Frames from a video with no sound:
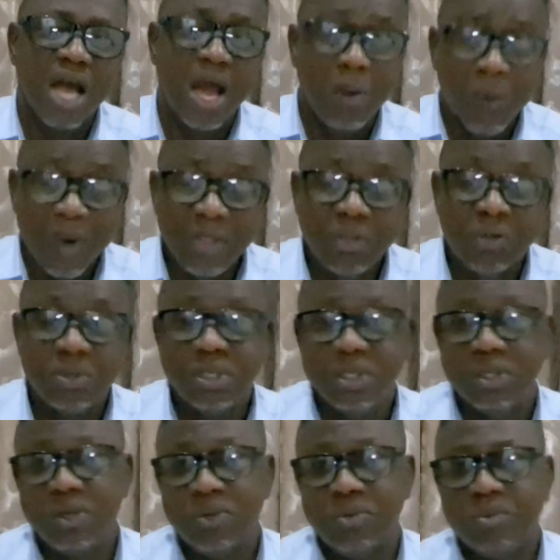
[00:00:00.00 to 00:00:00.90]
I went to
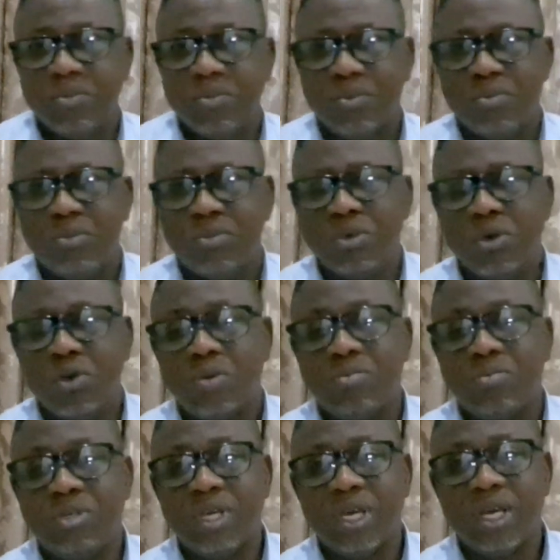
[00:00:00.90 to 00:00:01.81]
the
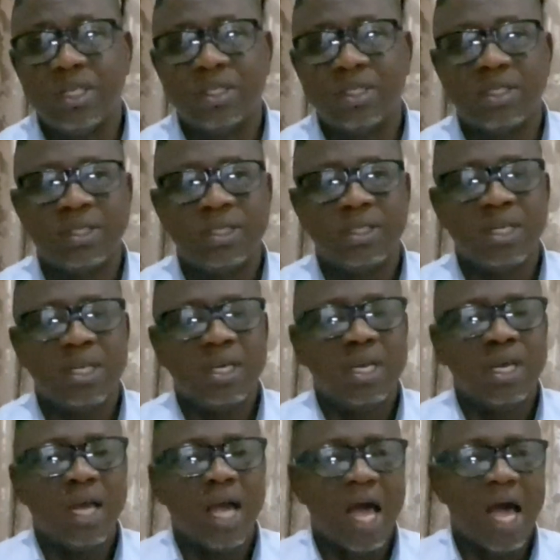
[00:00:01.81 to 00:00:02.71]
OBS
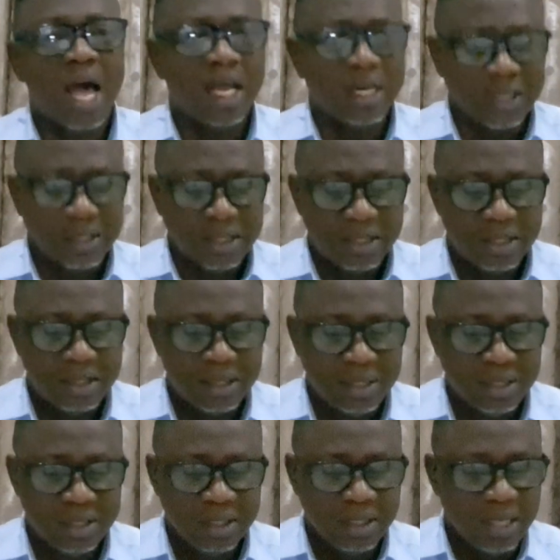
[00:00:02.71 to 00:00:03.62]
and
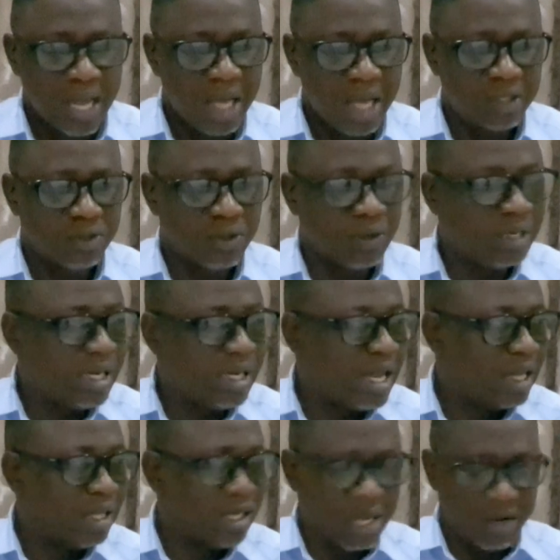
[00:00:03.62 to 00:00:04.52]
I saw
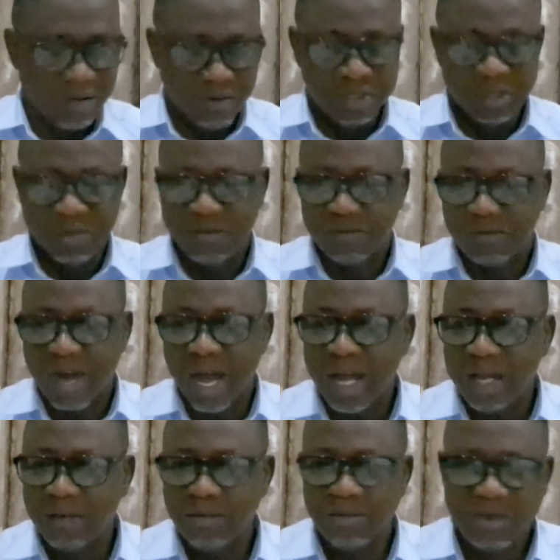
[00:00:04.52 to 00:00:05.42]
that there was a
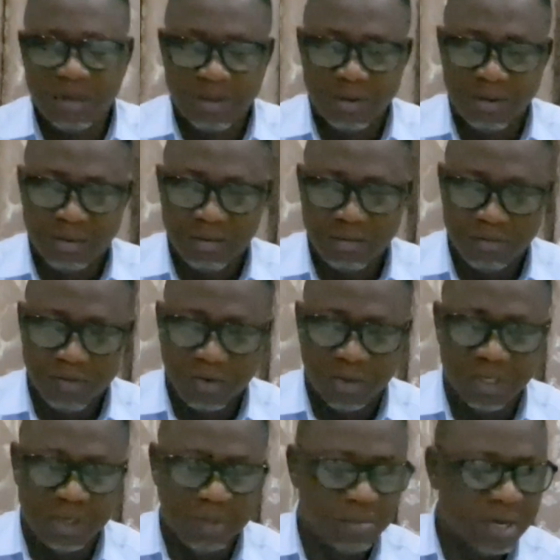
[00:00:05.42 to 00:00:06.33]
file
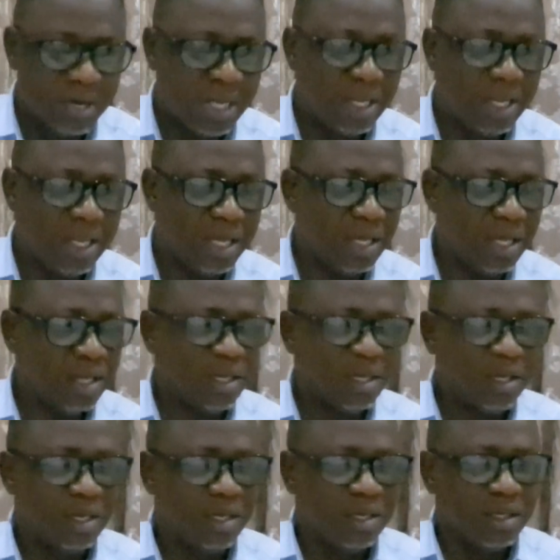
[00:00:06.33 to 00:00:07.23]
before the man there,
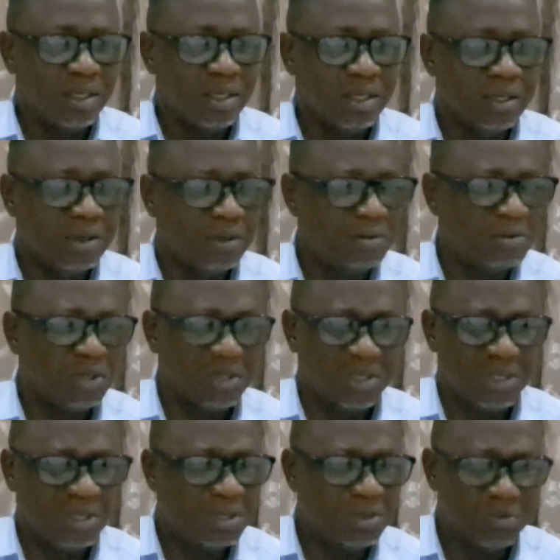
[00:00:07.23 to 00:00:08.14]
or
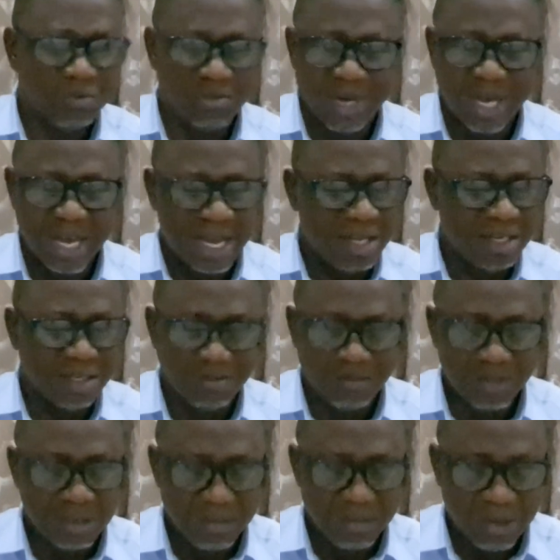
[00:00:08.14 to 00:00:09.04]
was it the woman? I can't
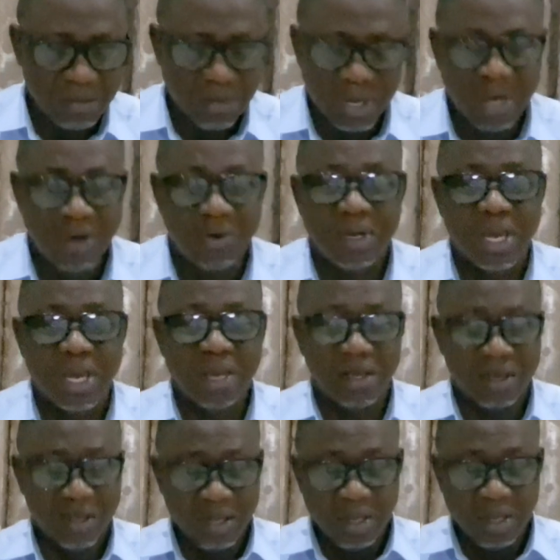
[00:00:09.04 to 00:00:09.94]
even remember.
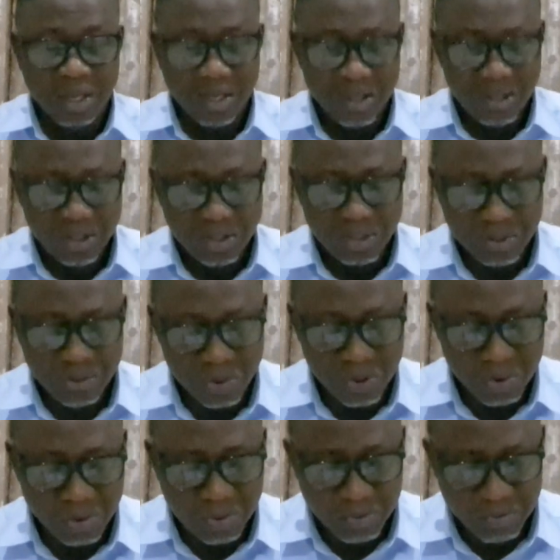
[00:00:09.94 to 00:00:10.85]
Okay,
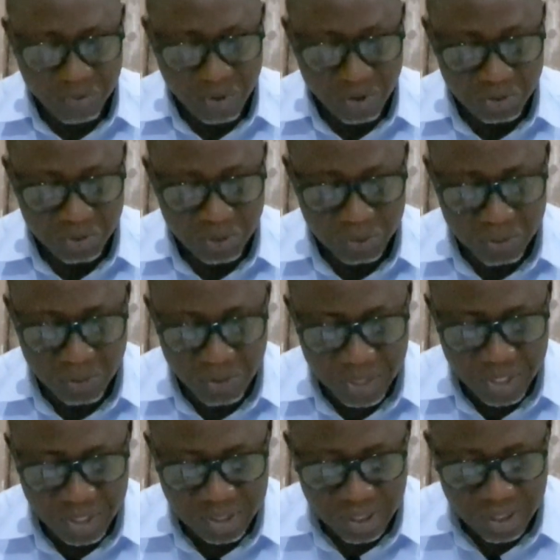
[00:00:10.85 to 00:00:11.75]
so for
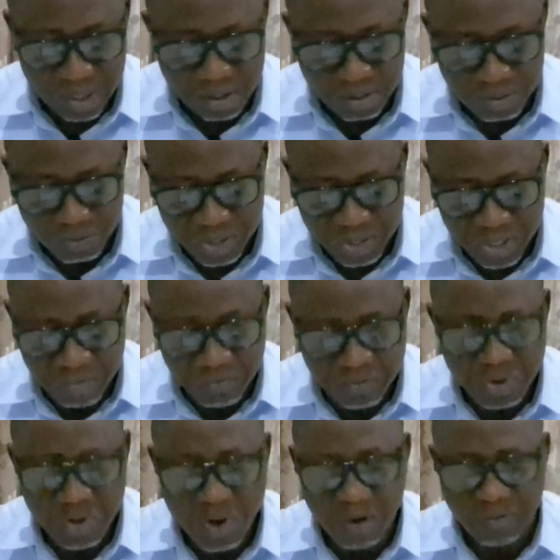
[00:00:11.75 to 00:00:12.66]
so reason, we
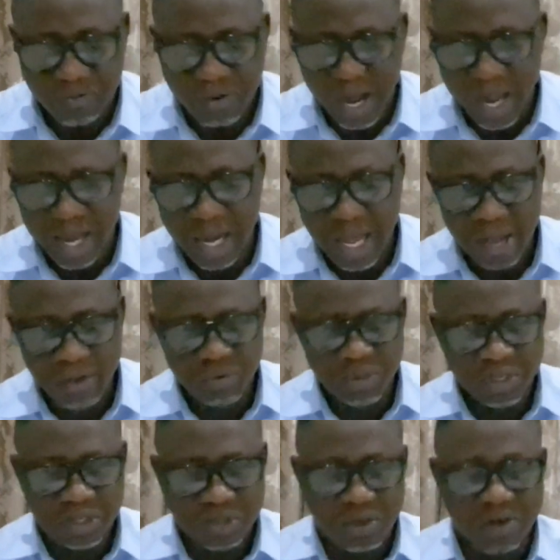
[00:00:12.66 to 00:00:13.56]
review your file and
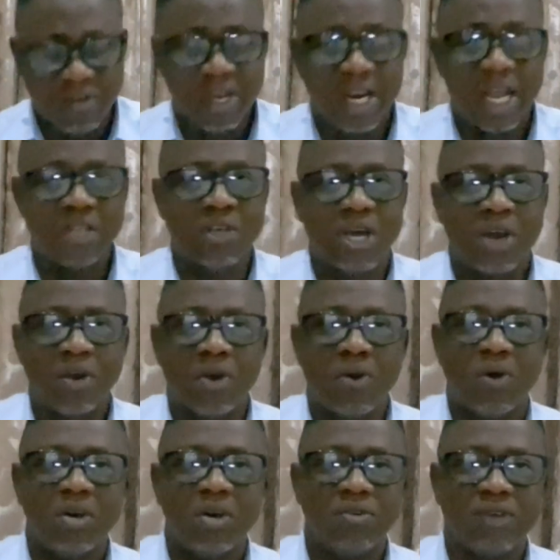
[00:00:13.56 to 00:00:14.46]
we discover that you are
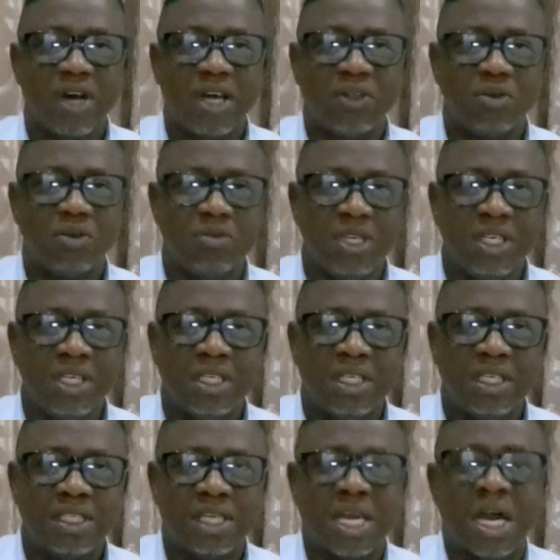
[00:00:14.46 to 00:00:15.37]
not qualified to be
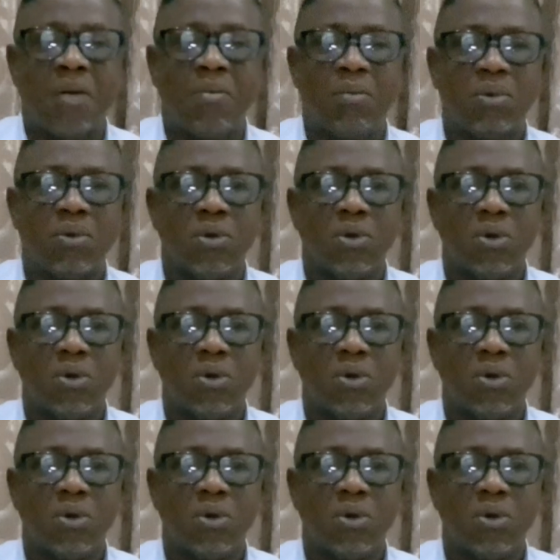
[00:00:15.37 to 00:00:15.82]
in this camp.